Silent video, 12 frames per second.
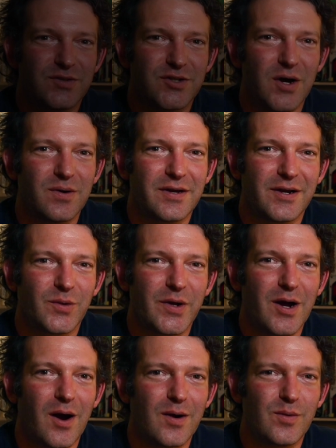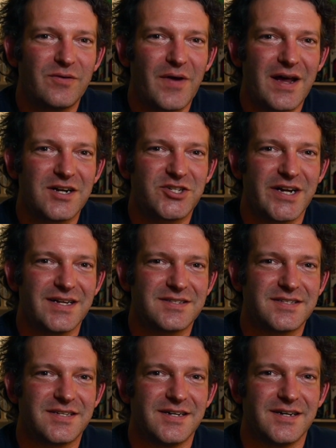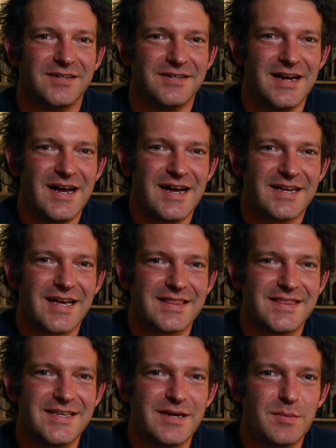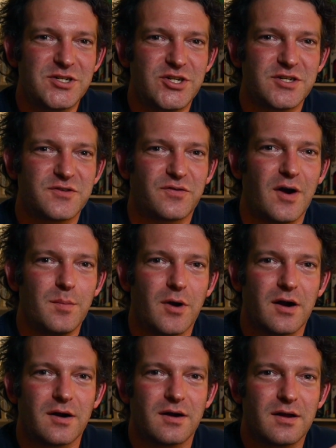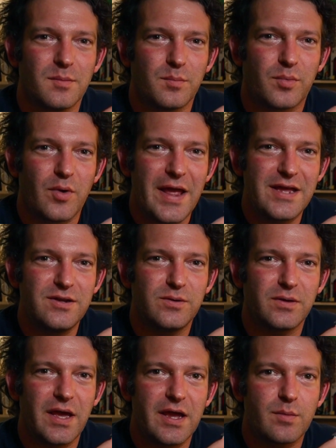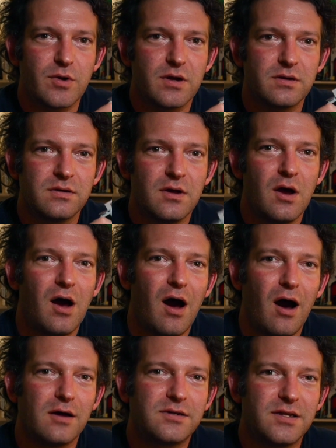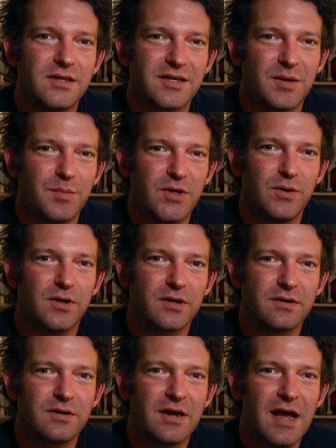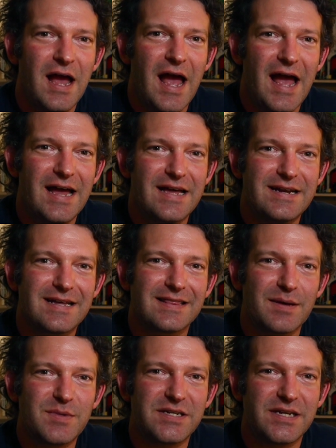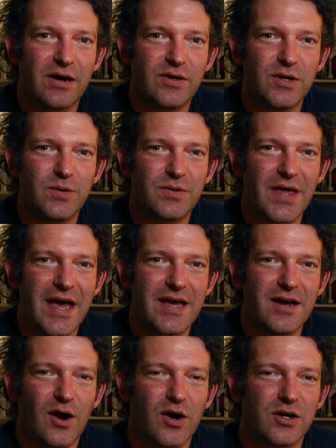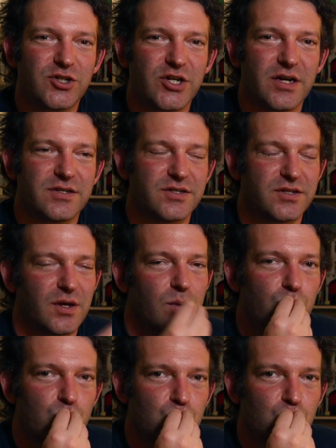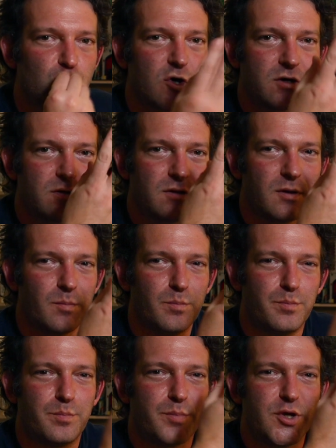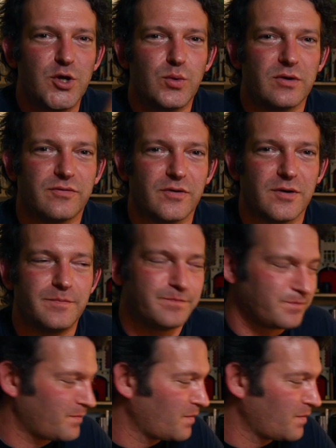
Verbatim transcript: So here we are, we've had a chance to get the images from our brand new camera onto the computer. And let me tell you, they are just beautiful.